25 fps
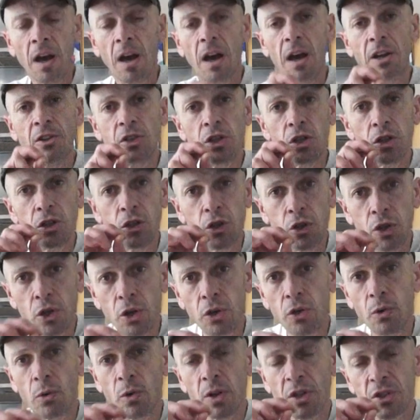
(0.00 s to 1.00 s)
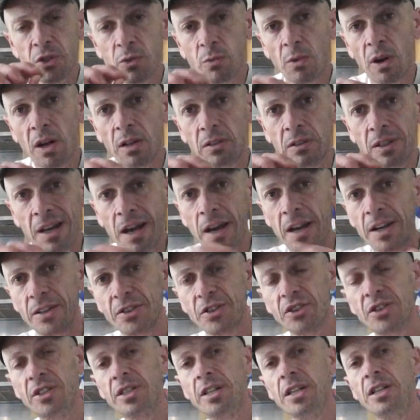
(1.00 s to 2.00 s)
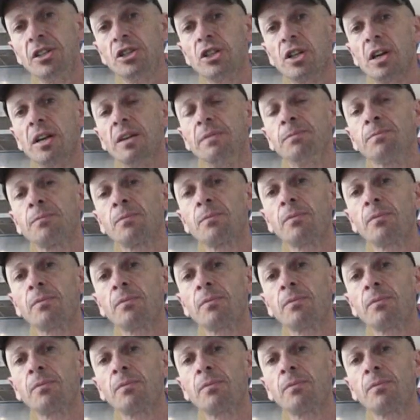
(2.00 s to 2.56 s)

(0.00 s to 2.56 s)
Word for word: and you as well as the D J